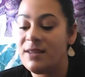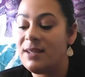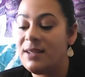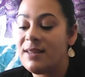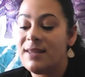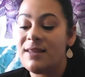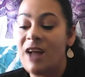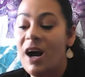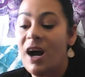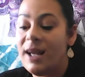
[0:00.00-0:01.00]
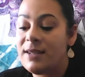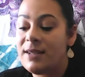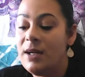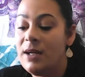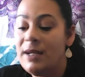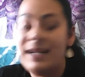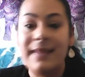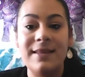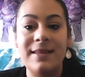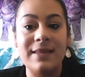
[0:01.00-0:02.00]
This is not
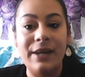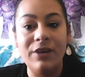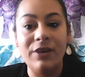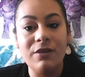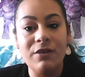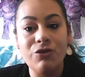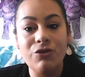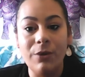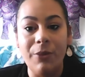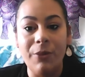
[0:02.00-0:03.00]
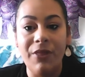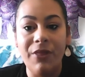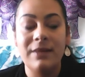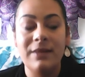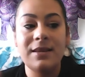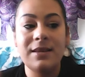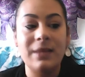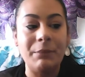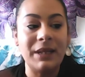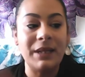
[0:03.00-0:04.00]
necessarily the truth. This is
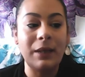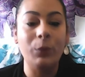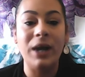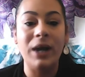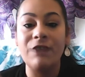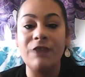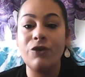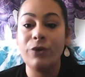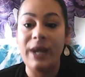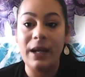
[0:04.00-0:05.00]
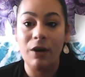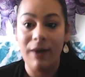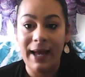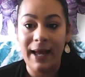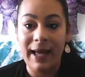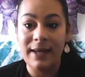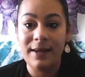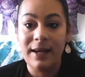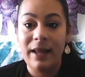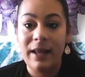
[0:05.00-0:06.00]
something that we kind of create in our head
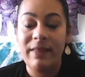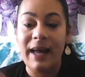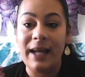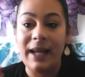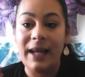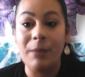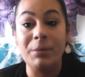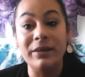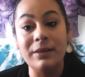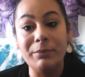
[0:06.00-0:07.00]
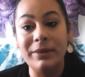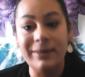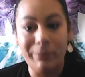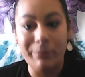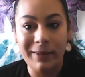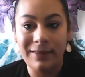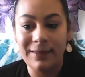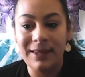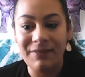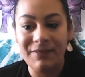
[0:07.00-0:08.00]
that can build and build and build,
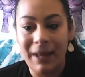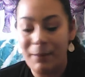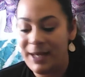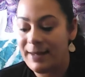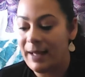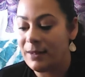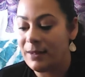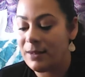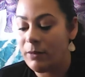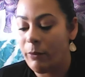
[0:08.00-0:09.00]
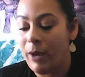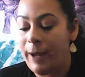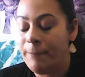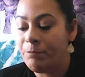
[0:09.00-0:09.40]
if that makes sense. Okay.